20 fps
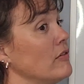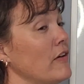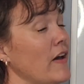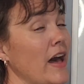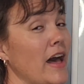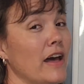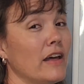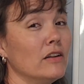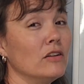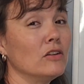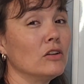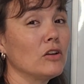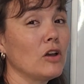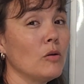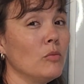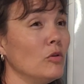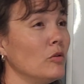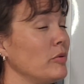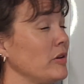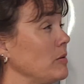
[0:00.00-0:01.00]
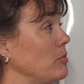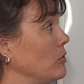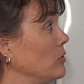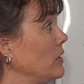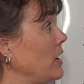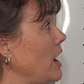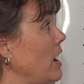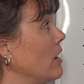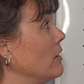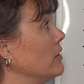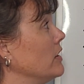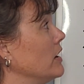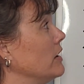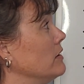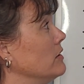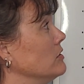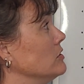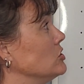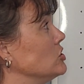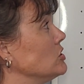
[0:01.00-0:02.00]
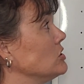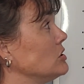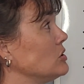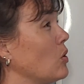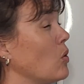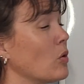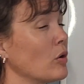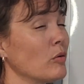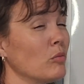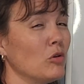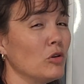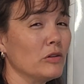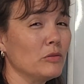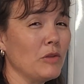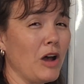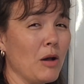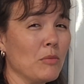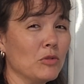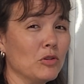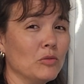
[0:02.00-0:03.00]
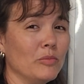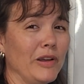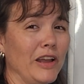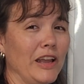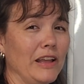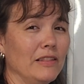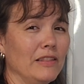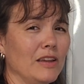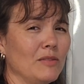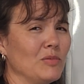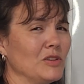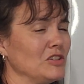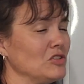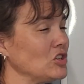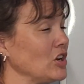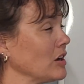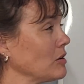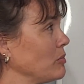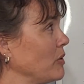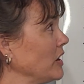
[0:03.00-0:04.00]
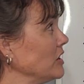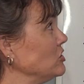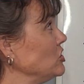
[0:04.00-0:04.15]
had a couple of people now that just horrible abdominal pain. They've been checked by